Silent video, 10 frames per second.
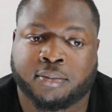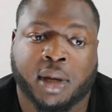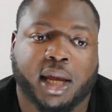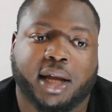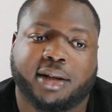
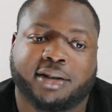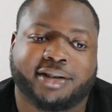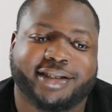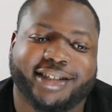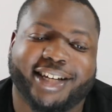Man,
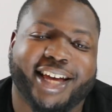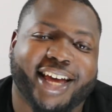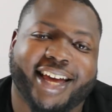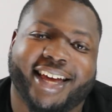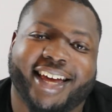
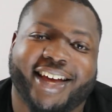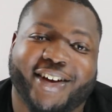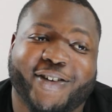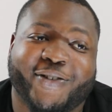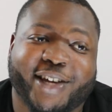
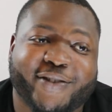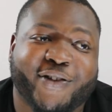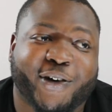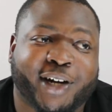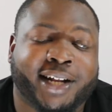we've
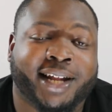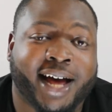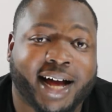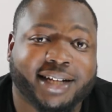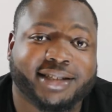grown a
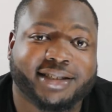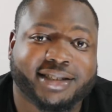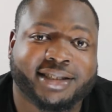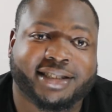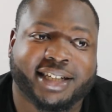lot
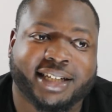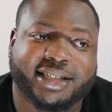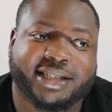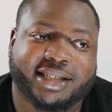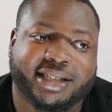
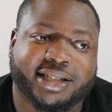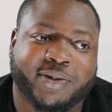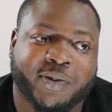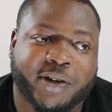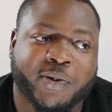since
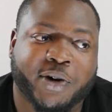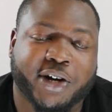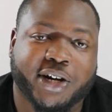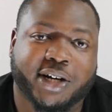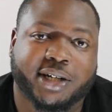we
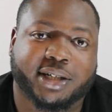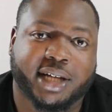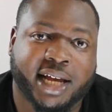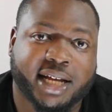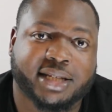were
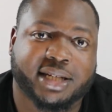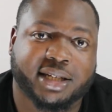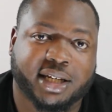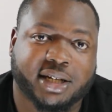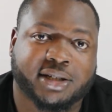
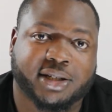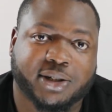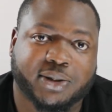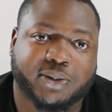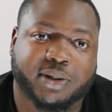18 years
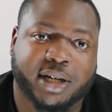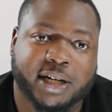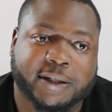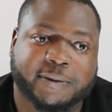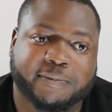old.
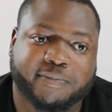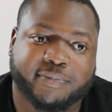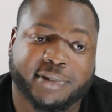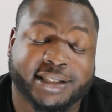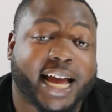
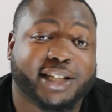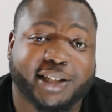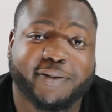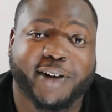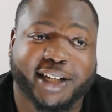It's
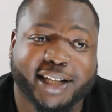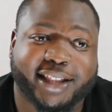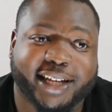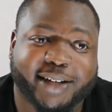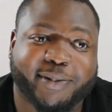actually funny to
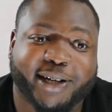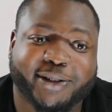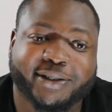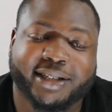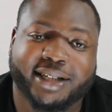think about.